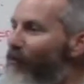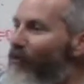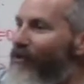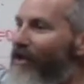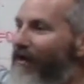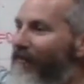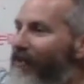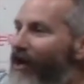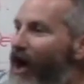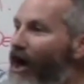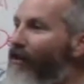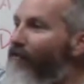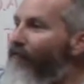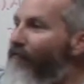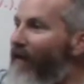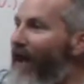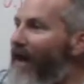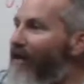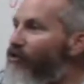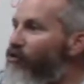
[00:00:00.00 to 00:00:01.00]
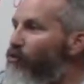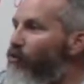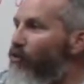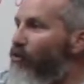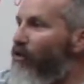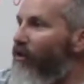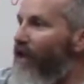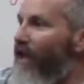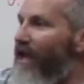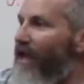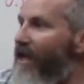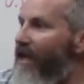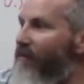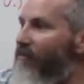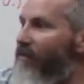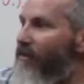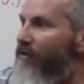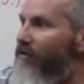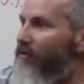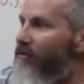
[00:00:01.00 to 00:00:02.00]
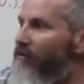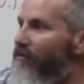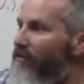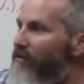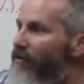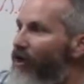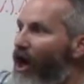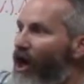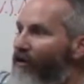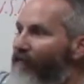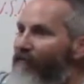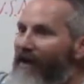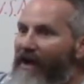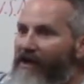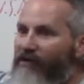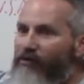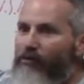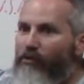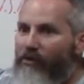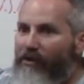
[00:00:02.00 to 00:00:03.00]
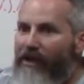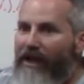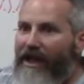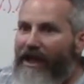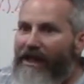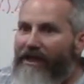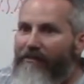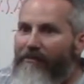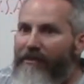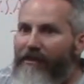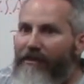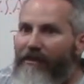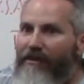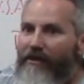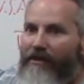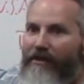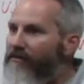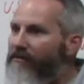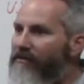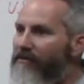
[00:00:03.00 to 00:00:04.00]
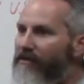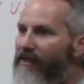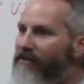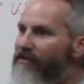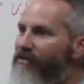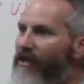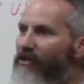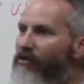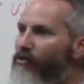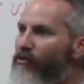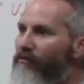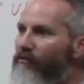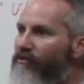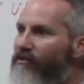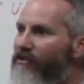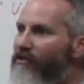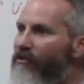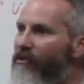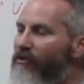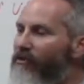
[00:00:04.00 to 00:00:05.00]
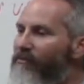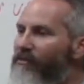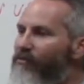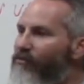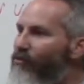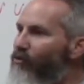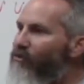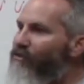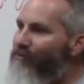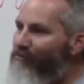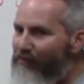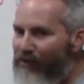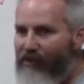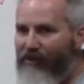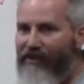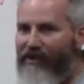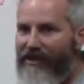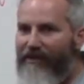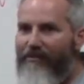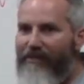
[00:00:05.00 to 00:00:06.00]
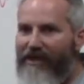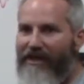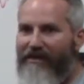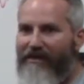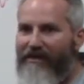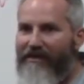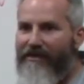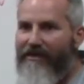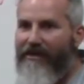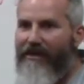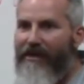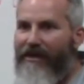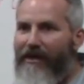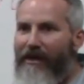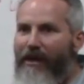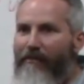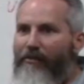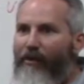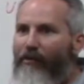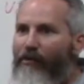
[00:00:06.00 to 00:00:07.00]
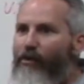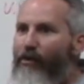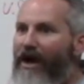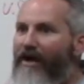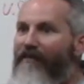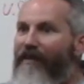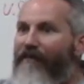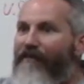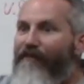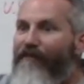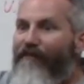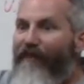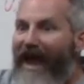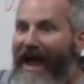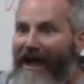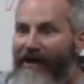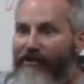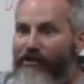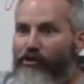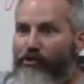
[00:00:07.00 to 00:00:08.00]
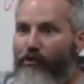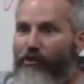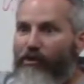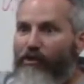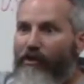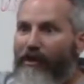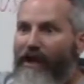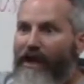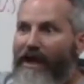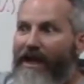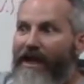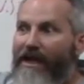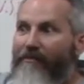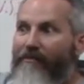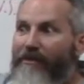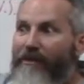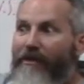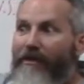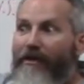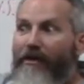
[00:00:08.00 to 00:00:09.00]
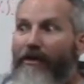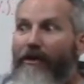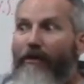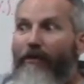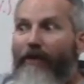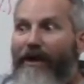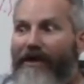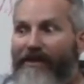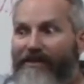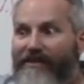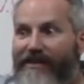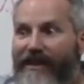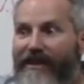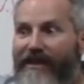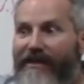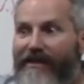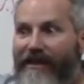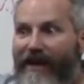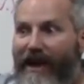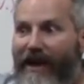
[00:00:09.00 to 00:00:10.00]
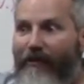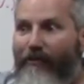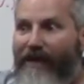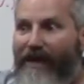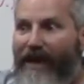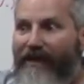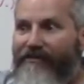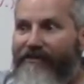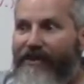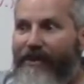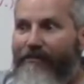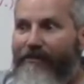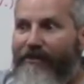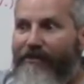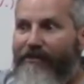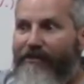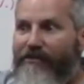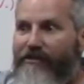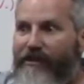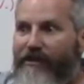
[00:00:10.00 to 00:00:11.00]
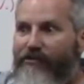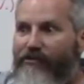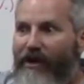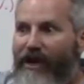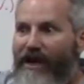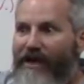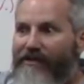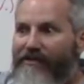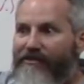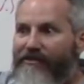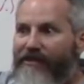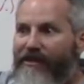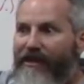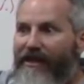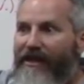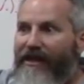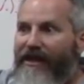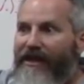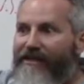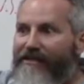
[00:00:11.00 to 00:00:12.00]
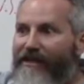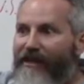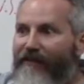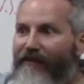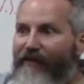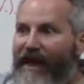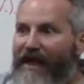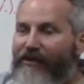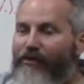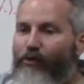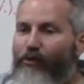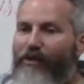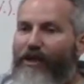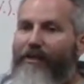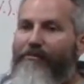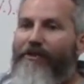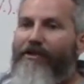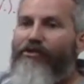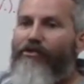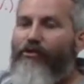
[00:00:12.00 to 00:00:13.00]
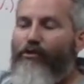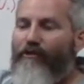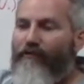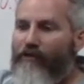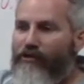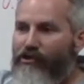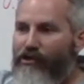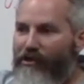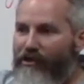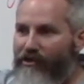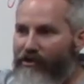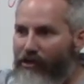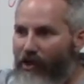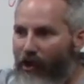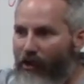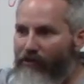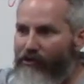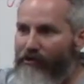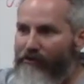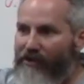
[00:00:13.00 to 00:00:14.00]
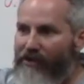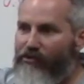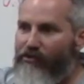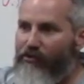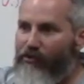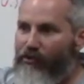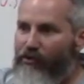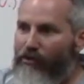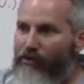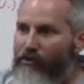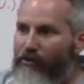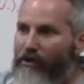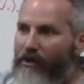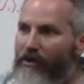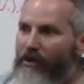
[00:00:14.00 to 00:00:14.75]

When you have an unfactual claim, non-factual claim, it's not universally known to be true. It's purely opinion. But when you have a factual claim, wait a second, now we have something to address. Is it a factual claim that's universally known to be true?